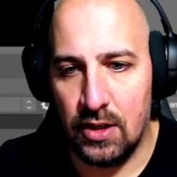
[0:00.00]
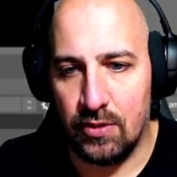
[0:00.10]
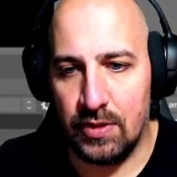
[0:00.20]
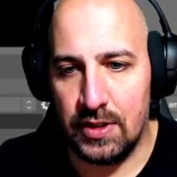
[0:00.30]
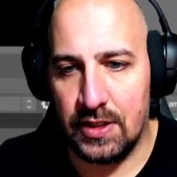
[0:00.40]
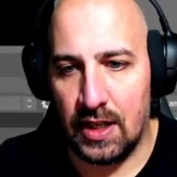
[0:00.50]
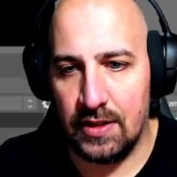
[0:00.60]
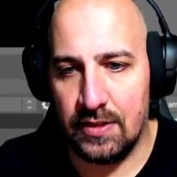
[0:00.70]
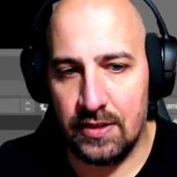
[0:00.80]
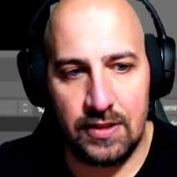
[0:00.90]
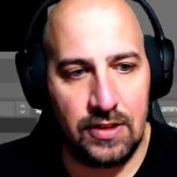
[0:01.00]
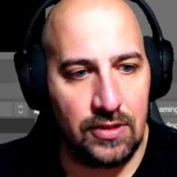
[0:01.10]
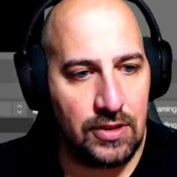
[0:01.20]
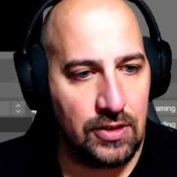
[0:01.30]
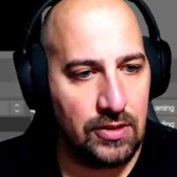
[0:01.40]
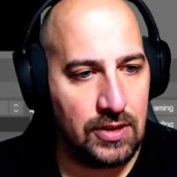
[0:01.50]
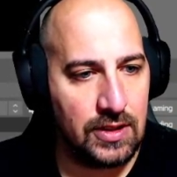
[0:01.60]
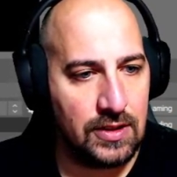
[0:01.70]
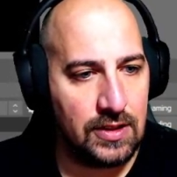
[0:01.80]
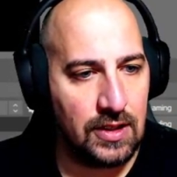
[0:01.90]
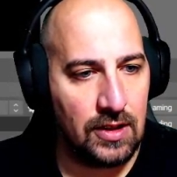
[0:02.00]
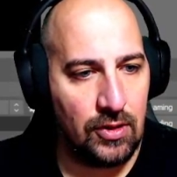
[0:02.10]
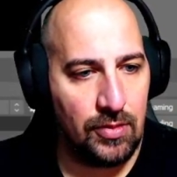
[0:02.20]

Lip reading: resize this here so you can see a little